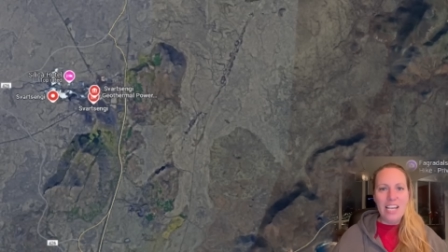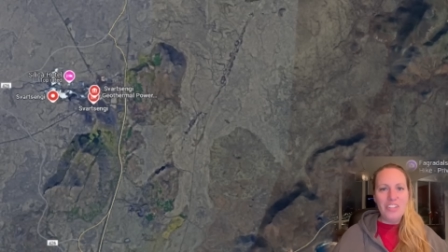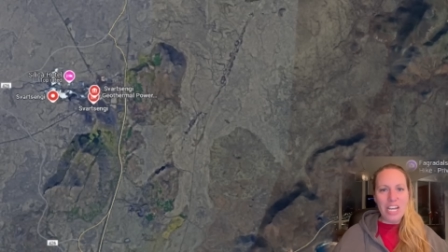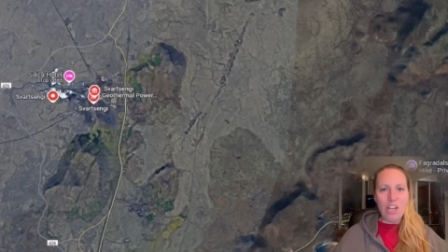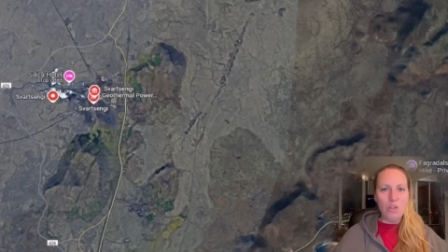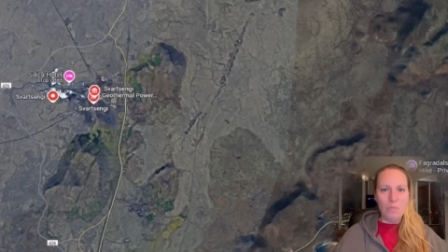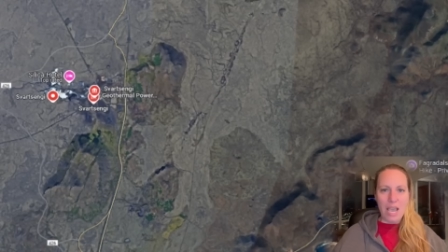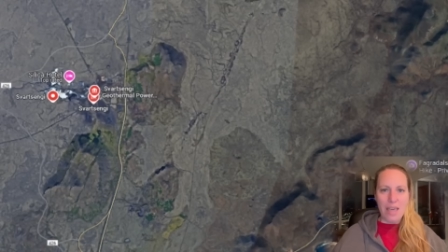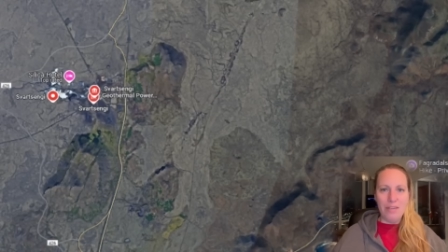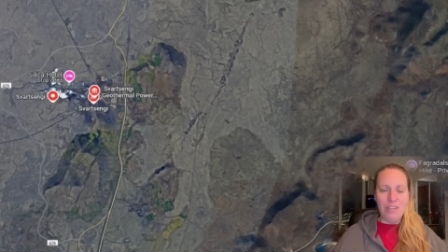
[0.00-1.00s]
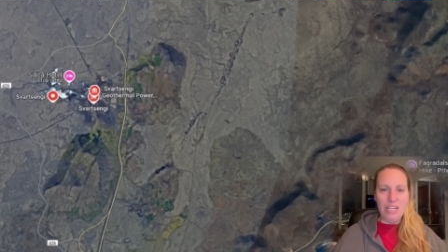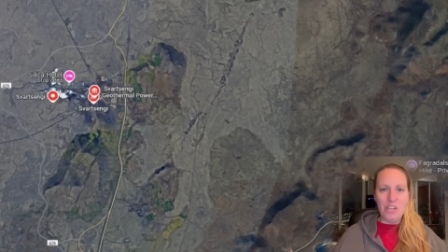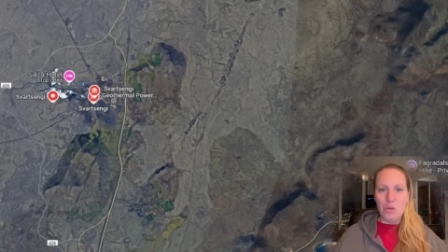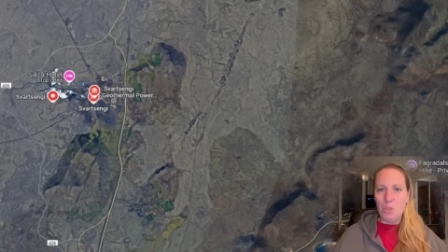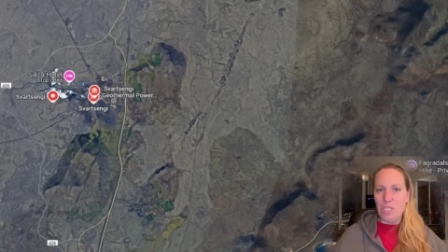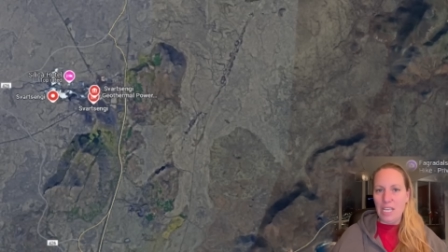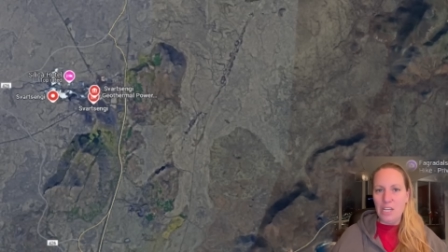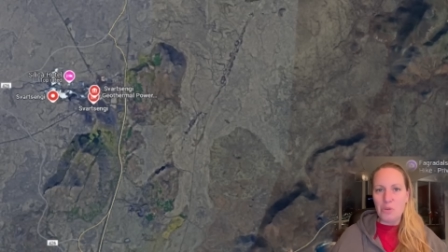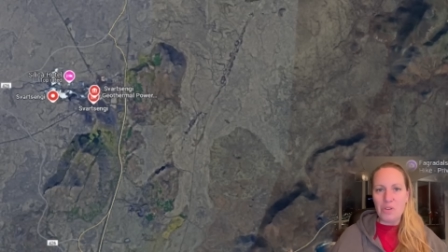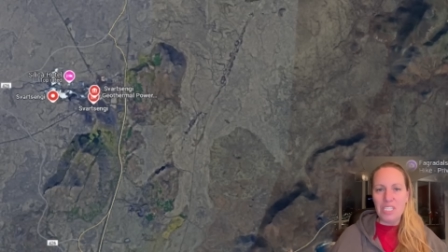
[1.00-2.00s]
Check out my other videos,
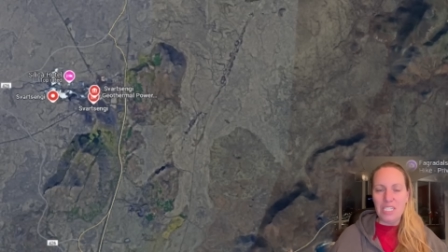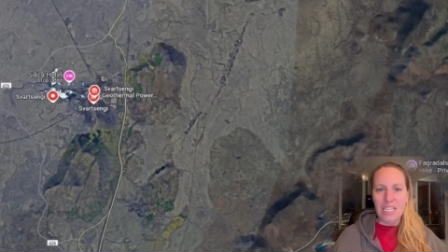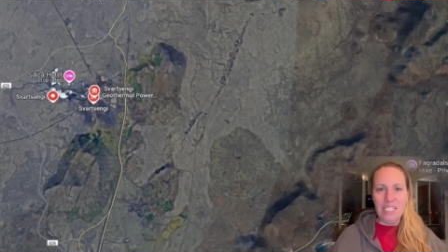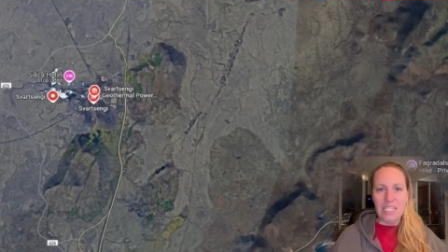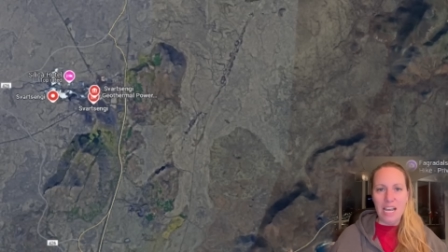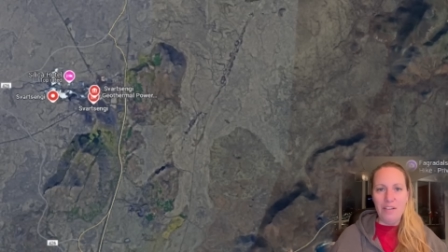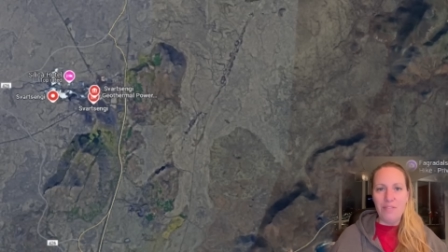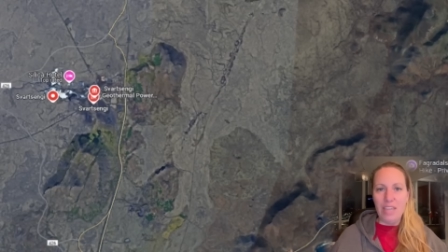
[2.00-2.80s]
interesting stuff.